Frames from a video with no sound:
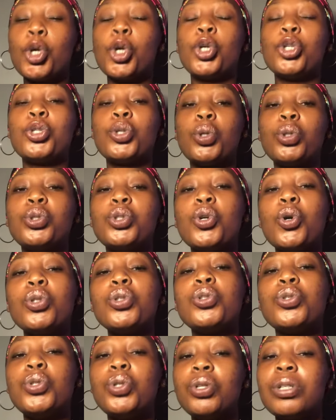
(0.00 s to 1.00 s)
So
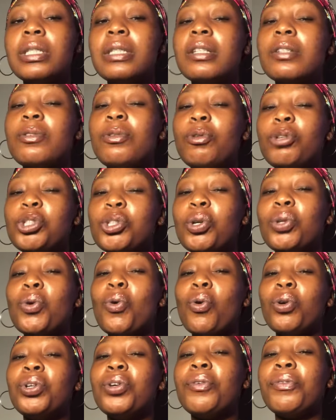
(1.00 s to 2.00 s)
don't use this lotion
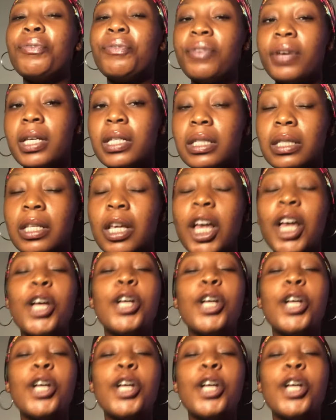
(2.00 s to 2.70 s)
on your face.